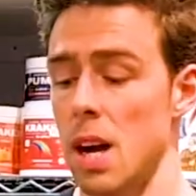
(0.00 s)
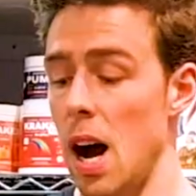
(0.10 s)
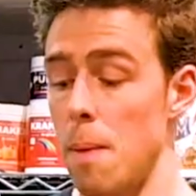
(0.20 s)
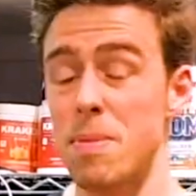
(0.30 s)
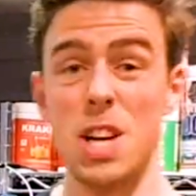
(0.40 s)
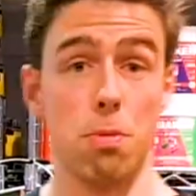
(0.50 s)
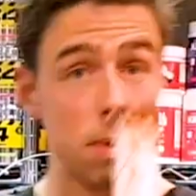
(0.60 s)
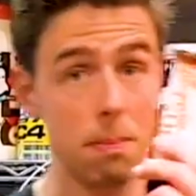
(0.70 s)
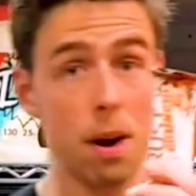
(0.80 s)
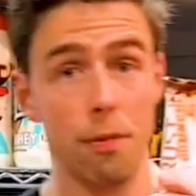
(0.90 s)
That's
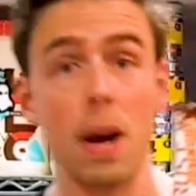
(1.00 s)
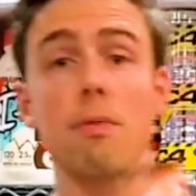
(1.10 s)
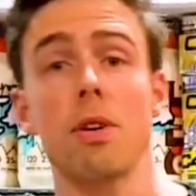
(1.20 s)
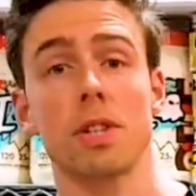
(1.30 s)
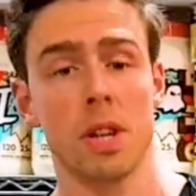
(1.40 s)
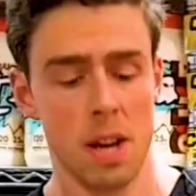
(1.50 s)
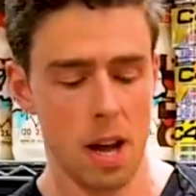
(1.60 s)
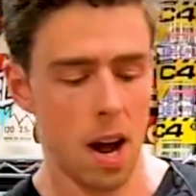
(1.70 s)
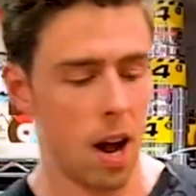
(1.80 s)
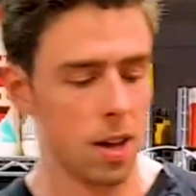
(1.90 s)
probably my favourite.
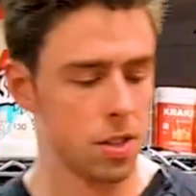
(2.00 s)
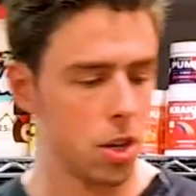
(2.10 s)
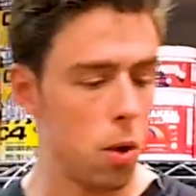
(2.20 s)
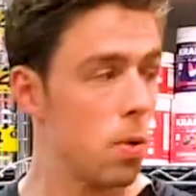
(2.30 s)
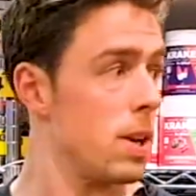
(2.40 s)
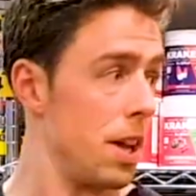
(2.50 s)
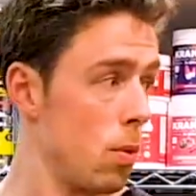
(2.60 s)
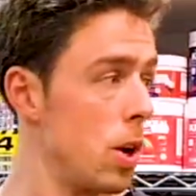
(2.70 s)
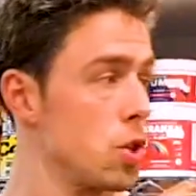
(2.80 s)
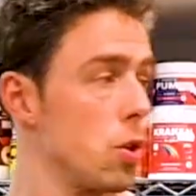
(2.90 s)
So yeah, the
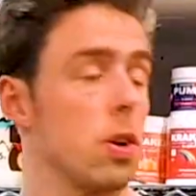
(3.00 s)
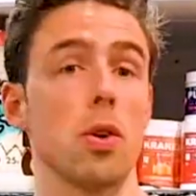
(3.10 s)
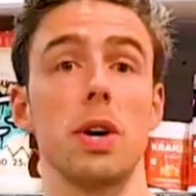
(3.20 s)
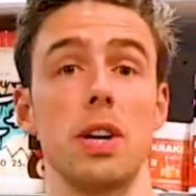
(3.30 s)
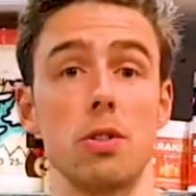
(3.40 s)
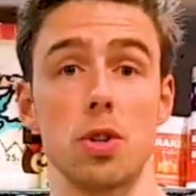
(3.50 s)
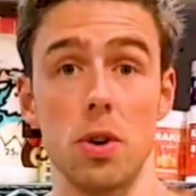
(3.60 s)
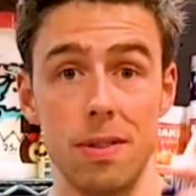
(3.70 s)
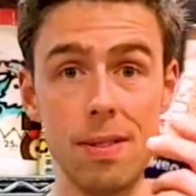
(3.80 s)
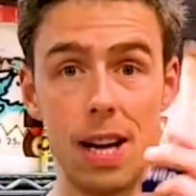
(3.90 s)
white chocolate cookie dough is
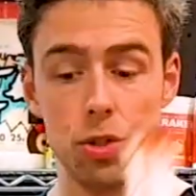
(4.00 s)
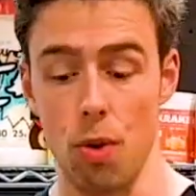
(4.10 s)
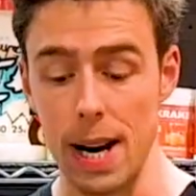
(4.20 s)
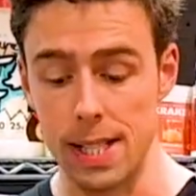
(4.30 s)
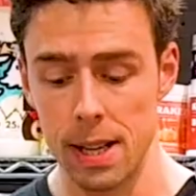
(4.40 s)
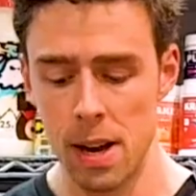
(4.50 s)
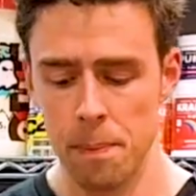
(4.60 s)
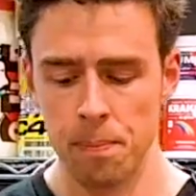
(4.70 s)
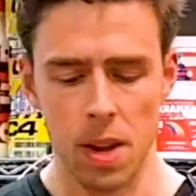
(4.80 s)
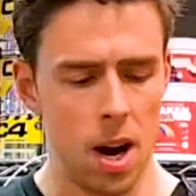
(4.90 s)
good. That's great.
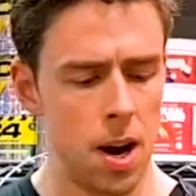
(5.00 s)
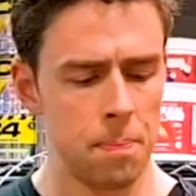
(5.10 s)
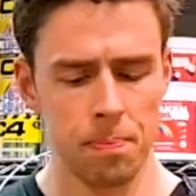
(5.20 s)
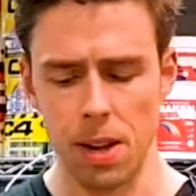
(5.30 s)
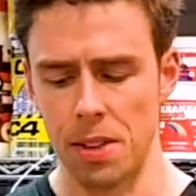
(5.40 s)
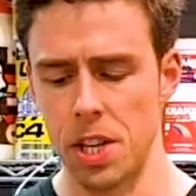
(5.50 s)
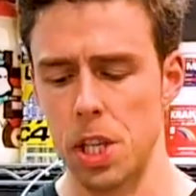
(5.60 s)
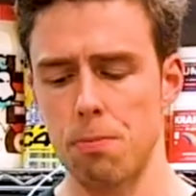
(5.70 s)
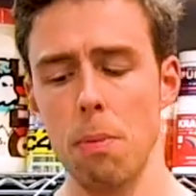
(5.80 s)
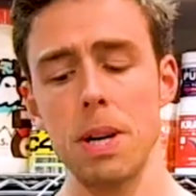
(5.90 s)
And this is
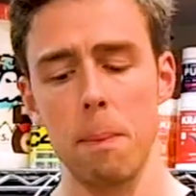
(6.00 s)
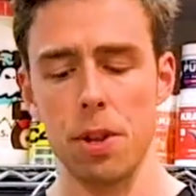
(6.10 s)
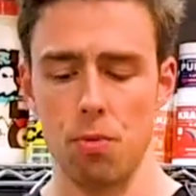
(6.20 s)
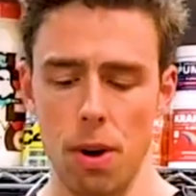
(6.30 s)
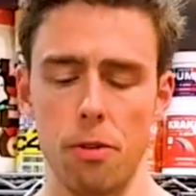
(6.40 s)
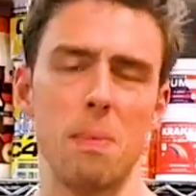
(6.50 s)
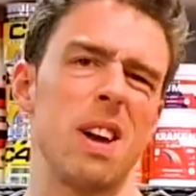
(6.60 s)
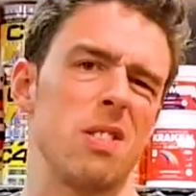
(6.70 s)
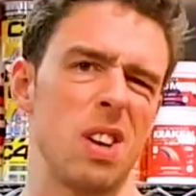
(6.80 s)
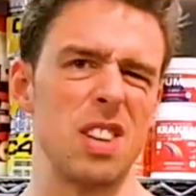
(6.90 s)
probably number 3 for me,
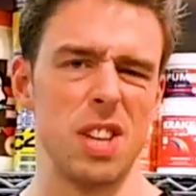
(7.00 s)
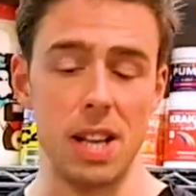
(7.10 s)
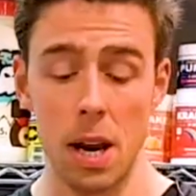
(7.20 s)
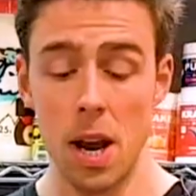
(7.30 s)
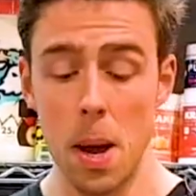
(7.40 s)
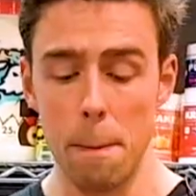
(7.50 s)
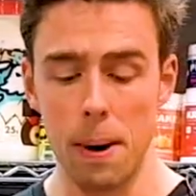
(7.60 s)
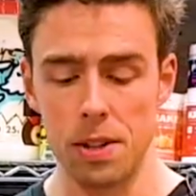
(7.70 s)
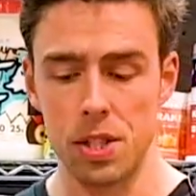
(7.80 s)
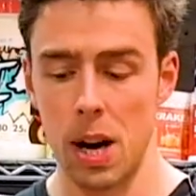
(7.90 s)
I'll say that.
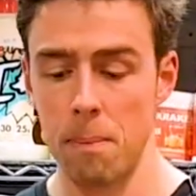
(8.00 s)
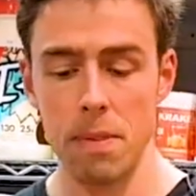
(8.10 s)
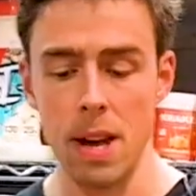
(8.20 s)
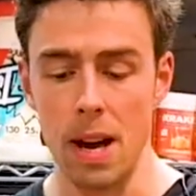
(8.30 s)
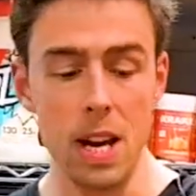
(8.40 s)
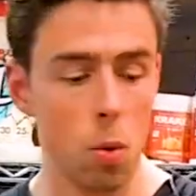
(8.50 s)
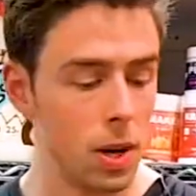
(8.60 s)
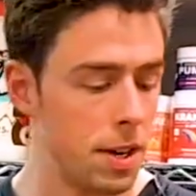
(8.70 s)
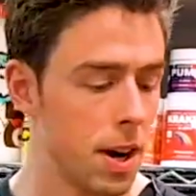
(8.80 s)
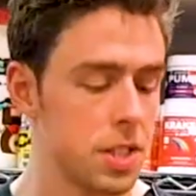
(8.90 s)
But yeah, equally
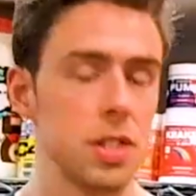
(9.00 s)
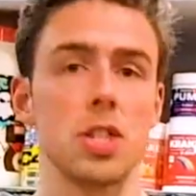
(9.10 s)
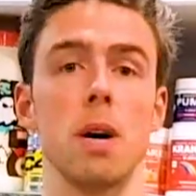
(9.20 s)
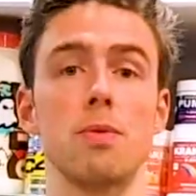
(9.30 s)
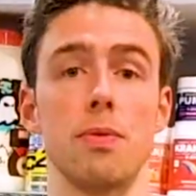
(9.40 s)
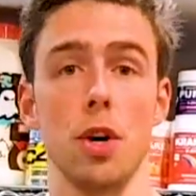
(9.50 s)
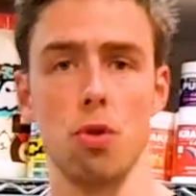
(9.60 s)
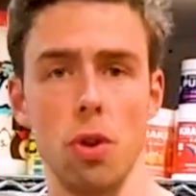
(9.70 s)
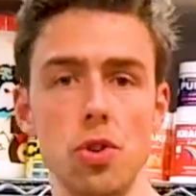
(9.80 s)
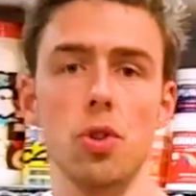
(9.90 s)
nice in terms of the
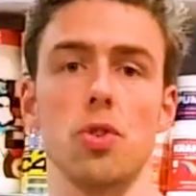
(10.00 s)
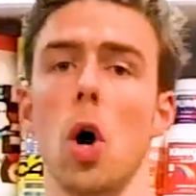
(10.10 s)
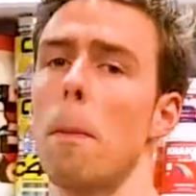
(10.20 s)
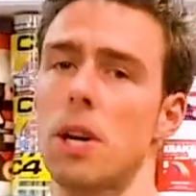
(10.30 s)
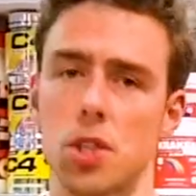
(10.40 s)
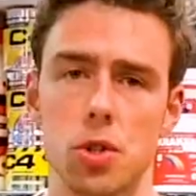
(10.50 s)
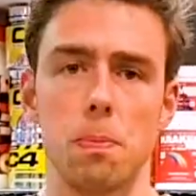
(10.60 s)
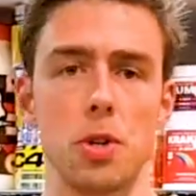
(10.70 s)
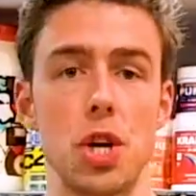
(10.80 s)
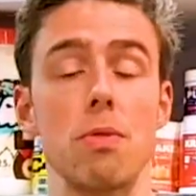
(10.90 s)
crunch on top. It's
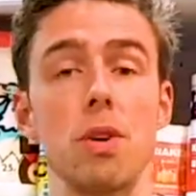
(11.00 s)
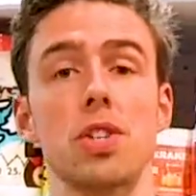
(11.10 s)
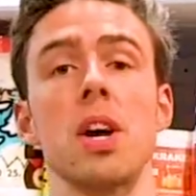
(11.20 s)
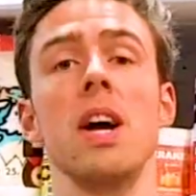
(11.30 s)
super generous.